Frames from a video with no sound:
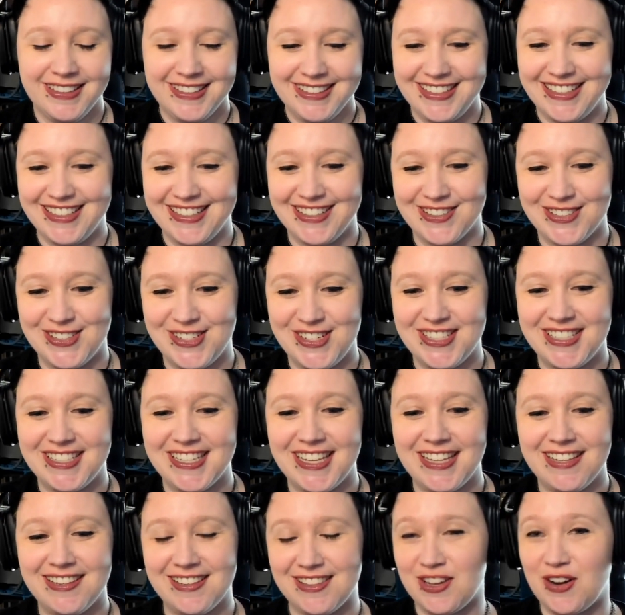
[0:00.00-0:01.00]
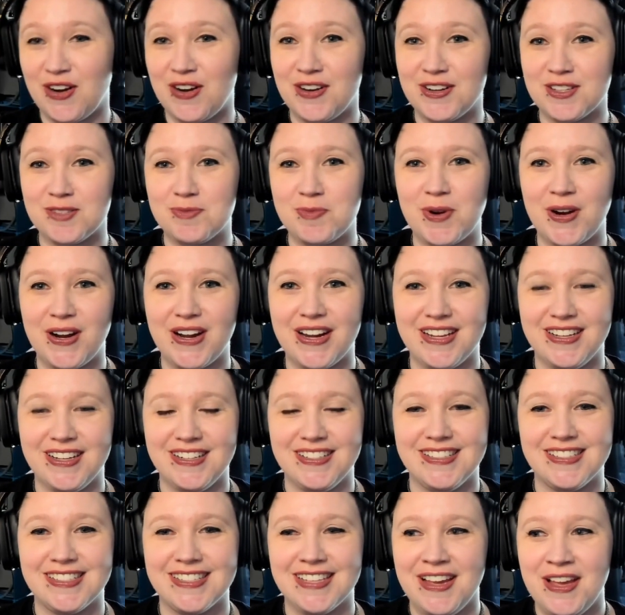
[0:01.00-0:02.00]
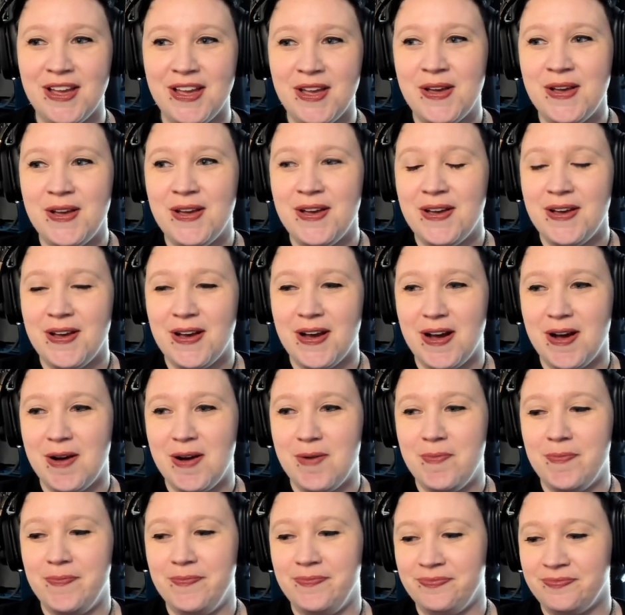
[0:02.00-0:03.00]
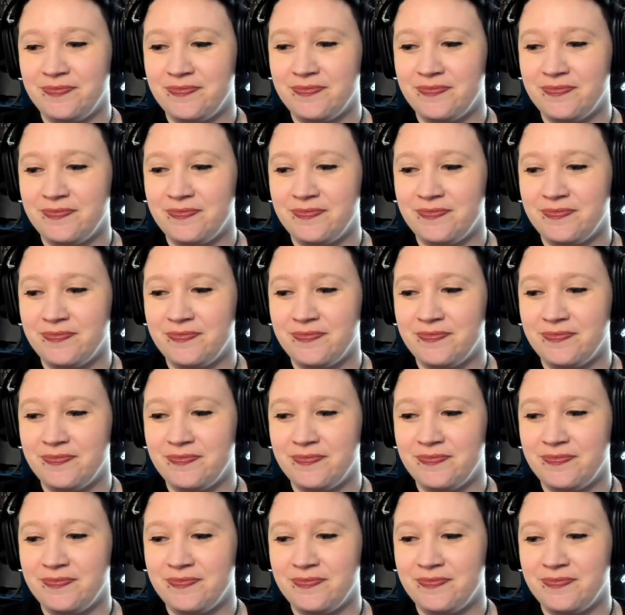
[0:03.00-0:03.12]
you know, she said that the hardest part is um,